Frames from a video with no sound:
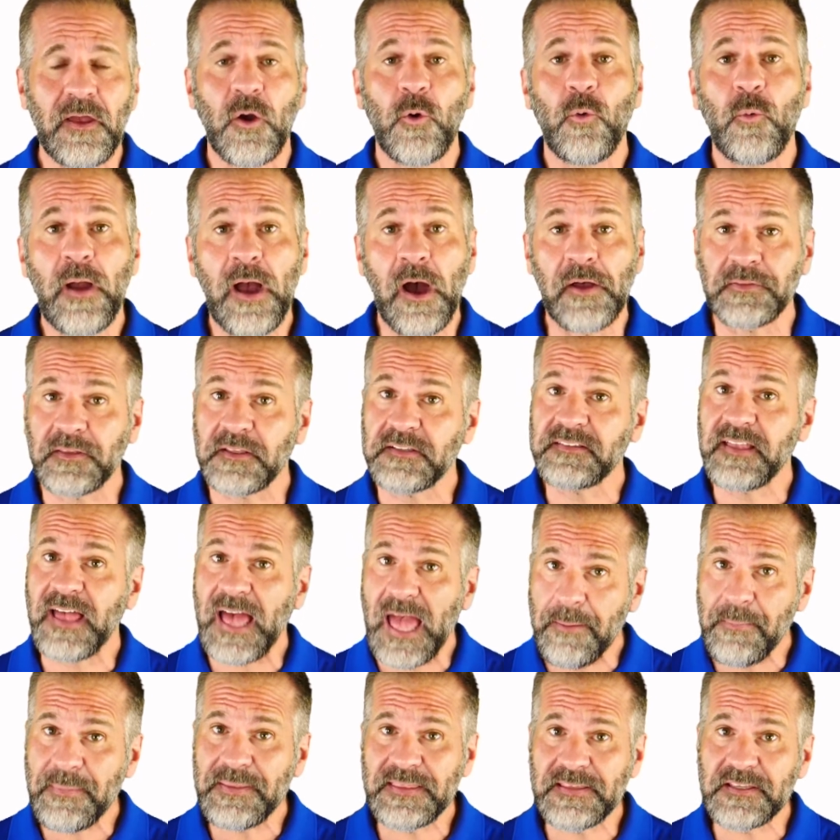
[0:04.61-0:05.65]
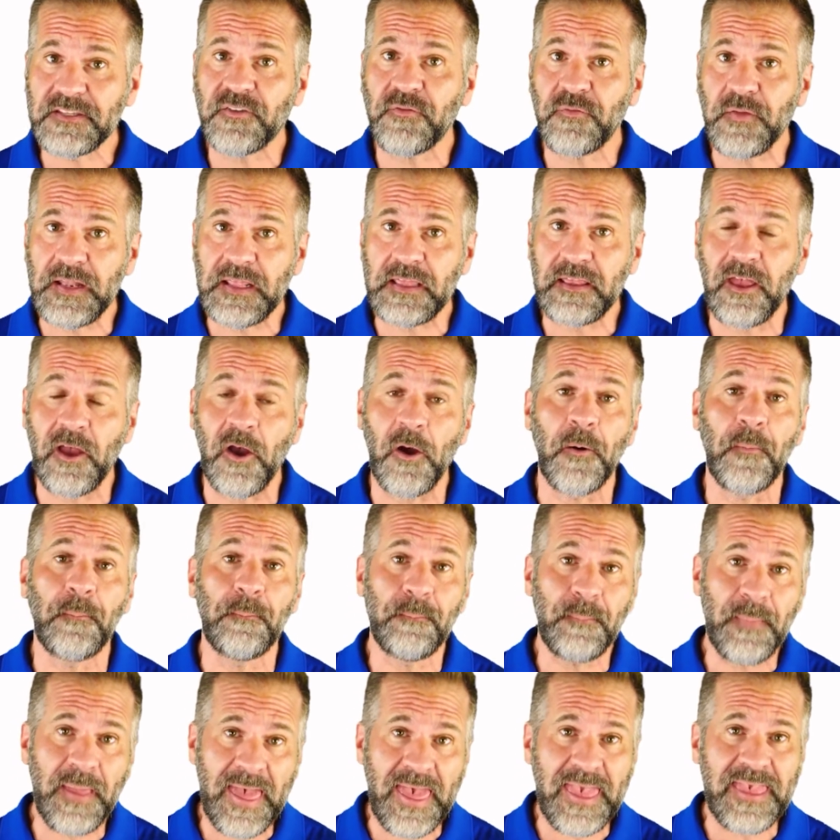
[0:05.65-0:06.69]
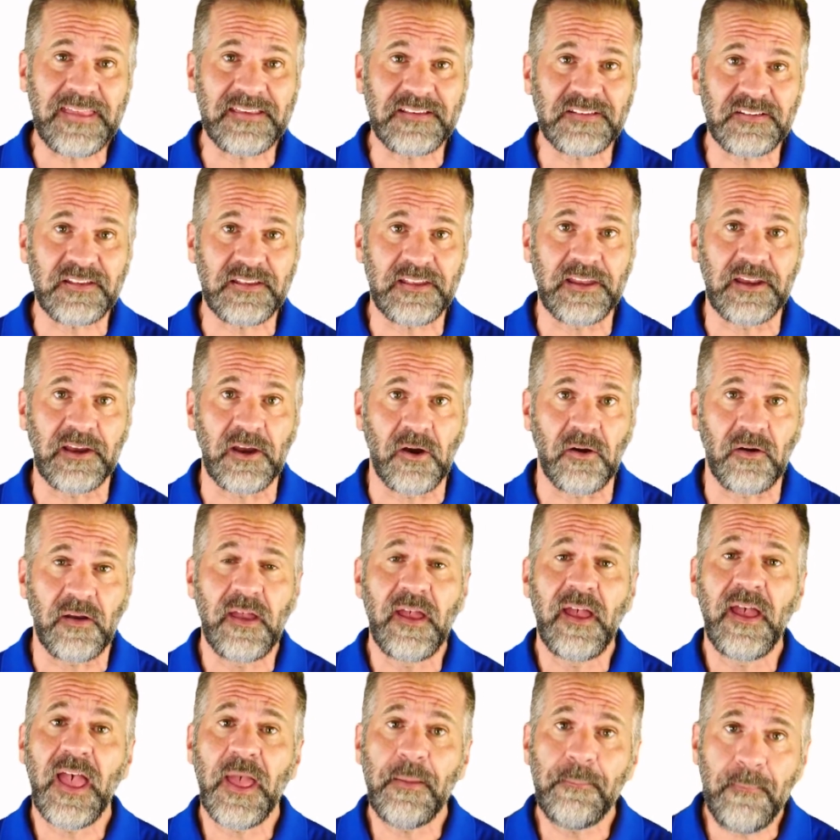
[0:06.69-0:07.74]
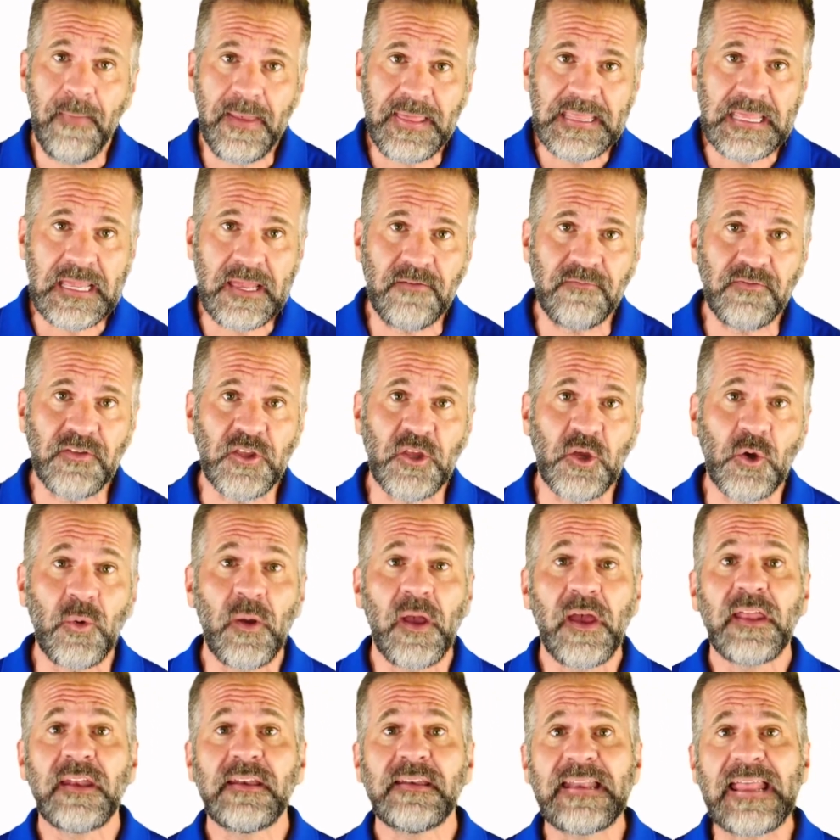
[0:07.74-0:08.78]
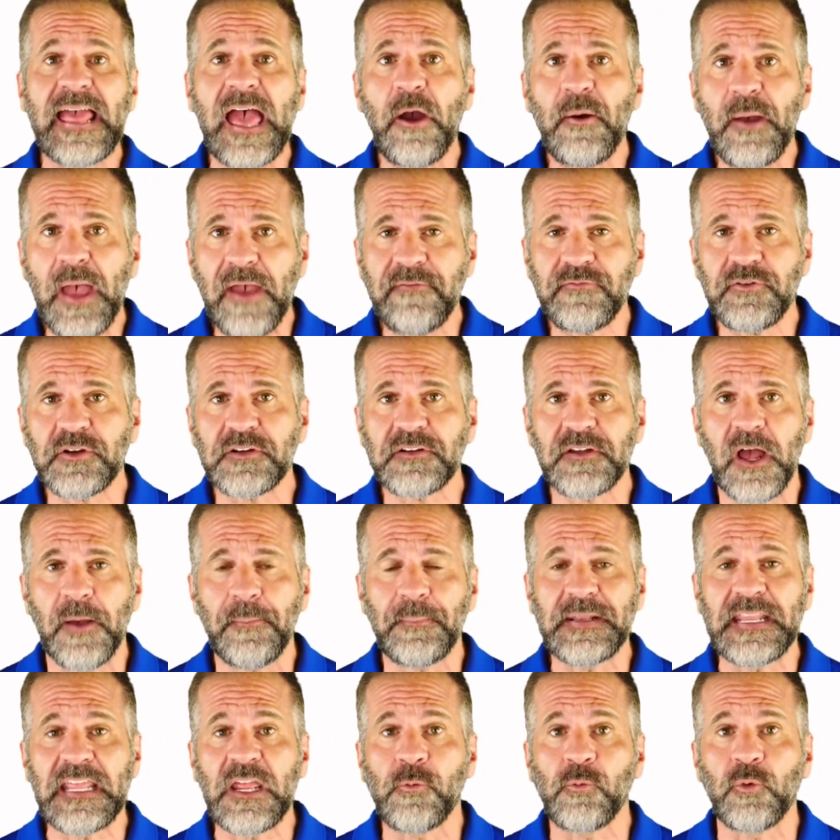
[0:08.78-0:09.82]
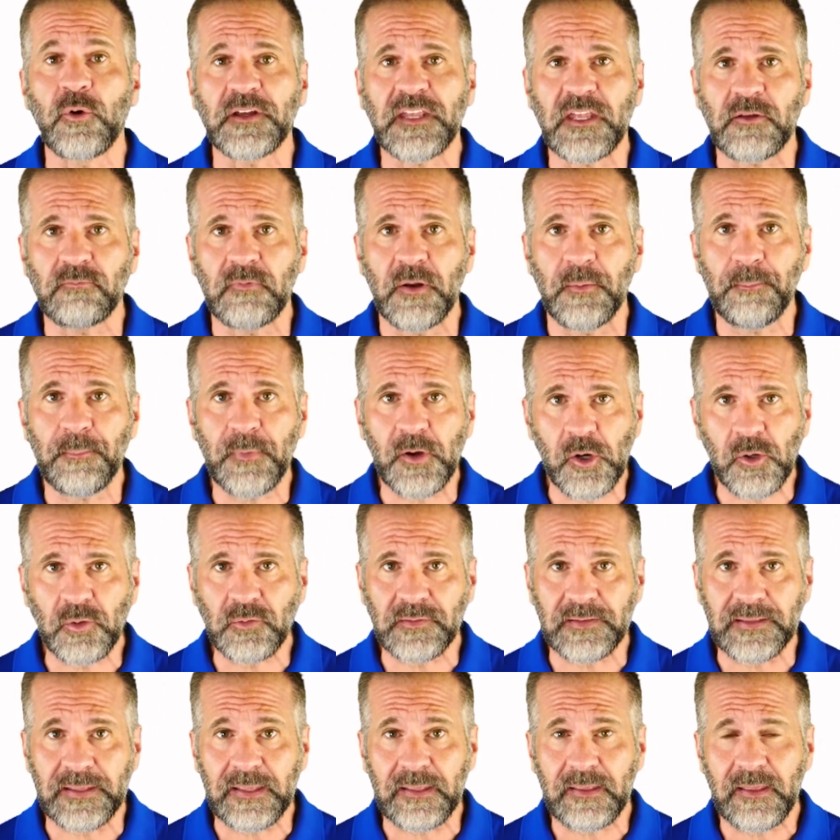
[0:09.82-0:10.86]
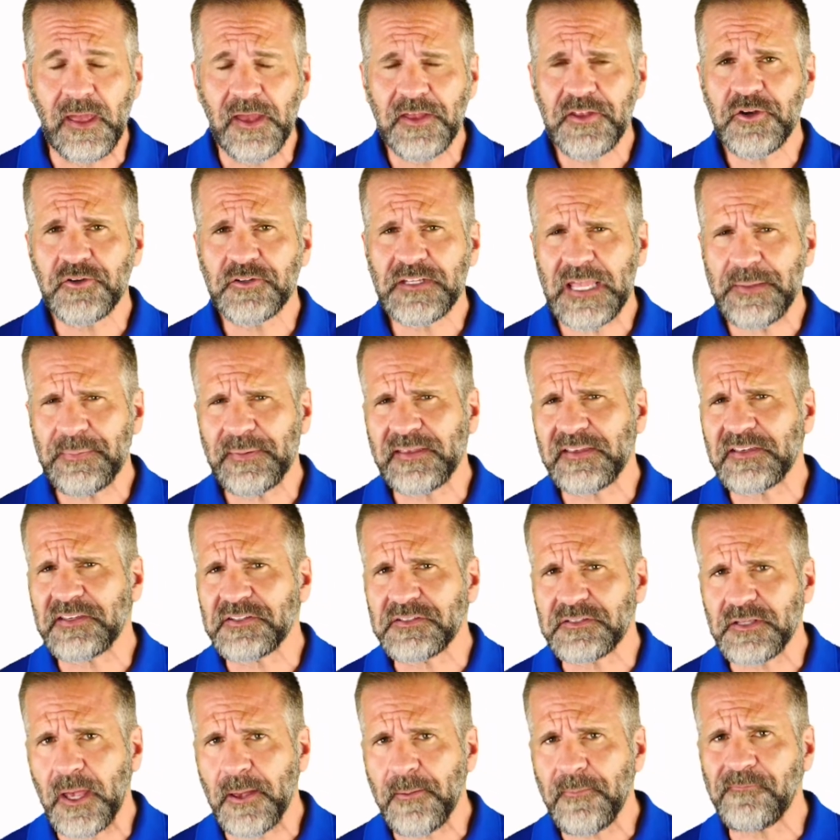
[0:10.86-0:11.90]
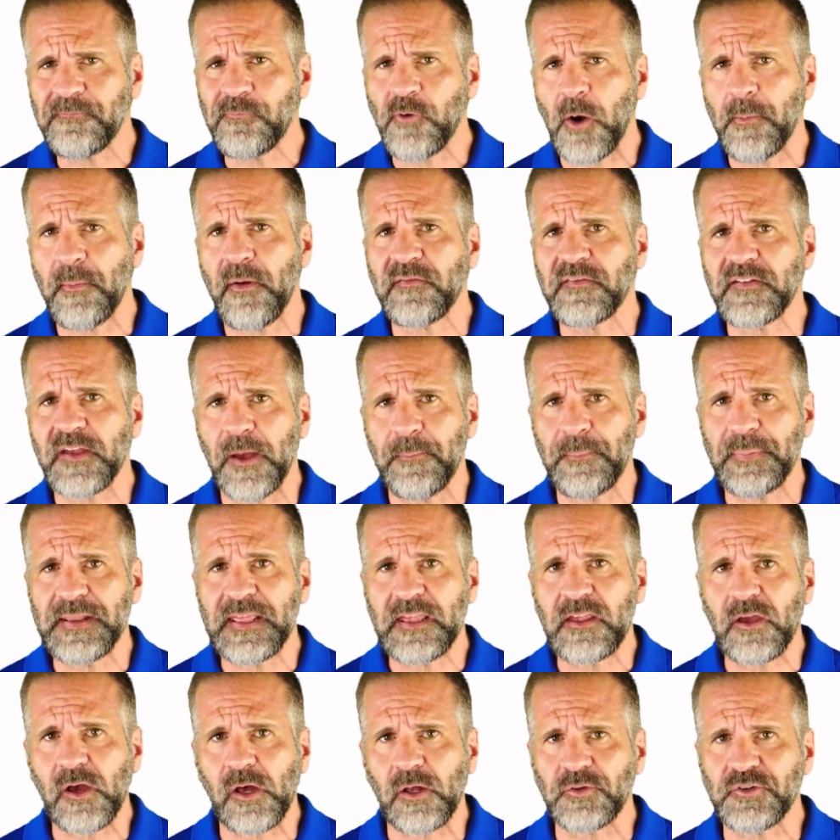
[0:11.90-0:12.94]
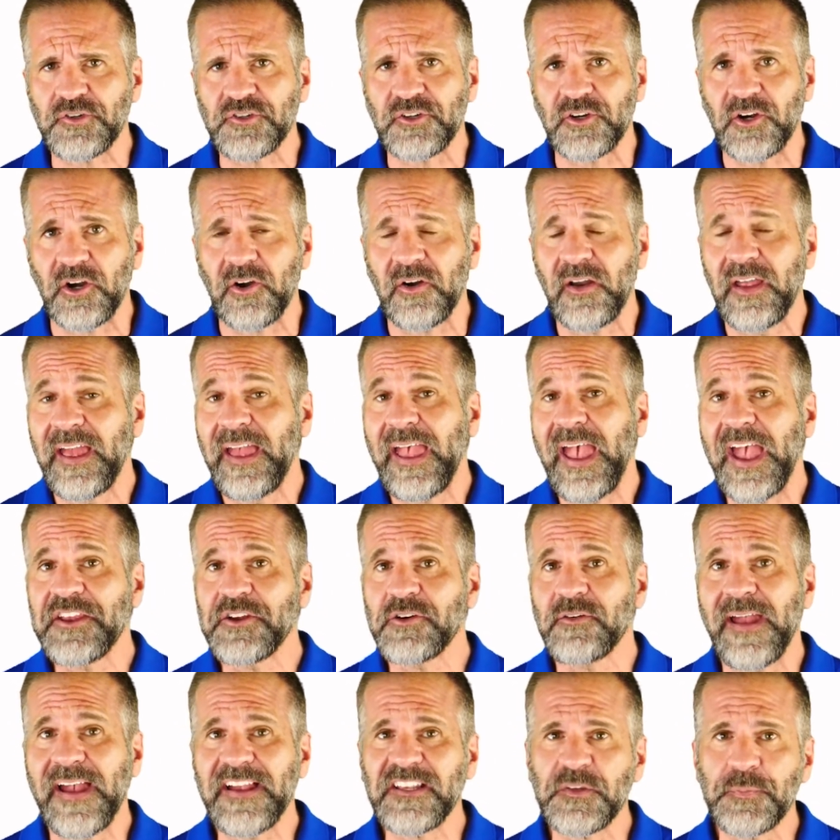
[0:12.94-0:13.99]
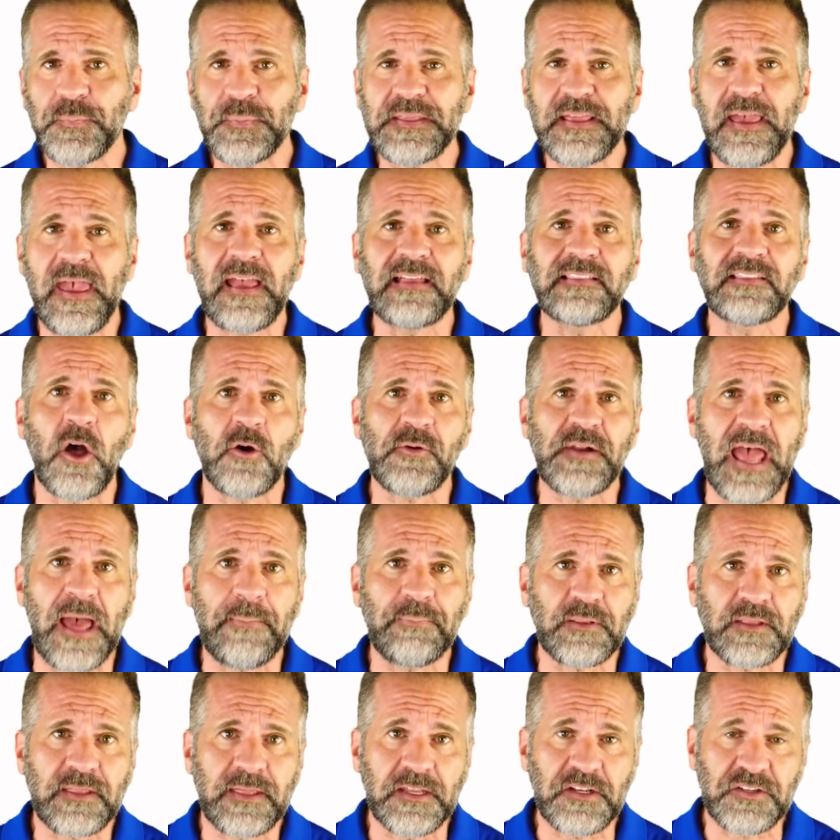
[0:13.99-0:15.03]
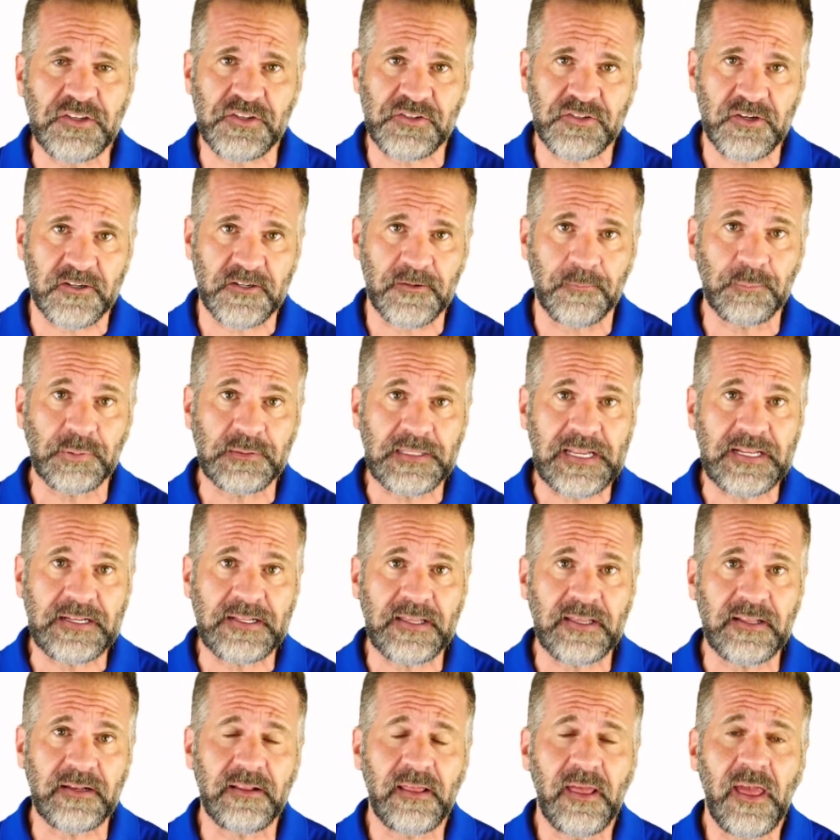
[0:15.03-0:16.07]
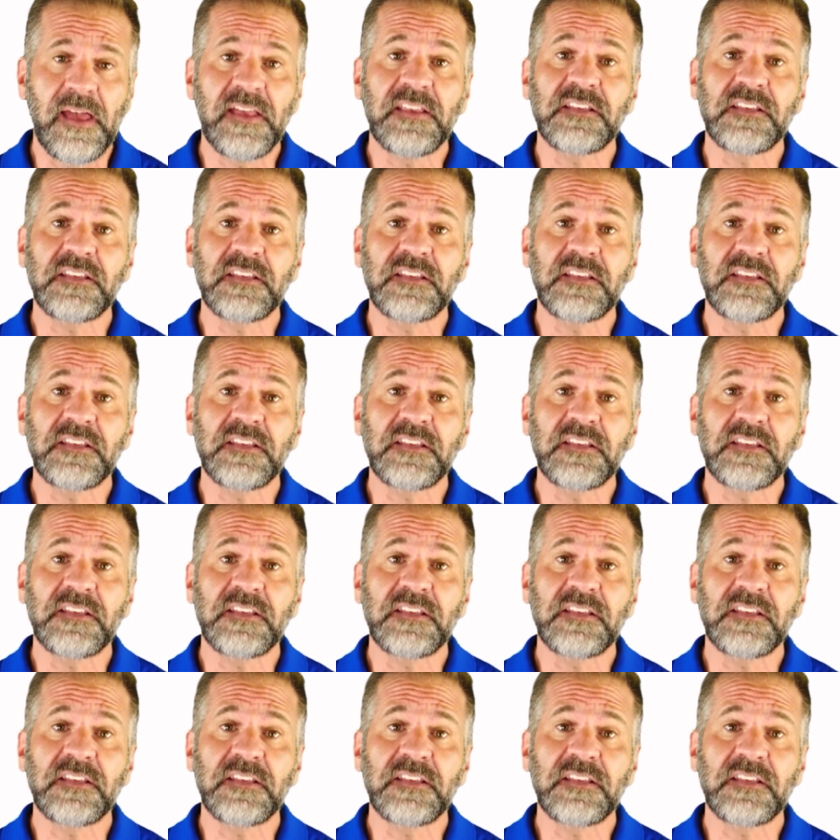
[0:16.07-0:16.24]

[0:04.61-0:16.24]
Well, at the time of this video, May is here, and many of you now have your company working remotely. You're keeping some form of company culture, and your SBA loan applications are completed.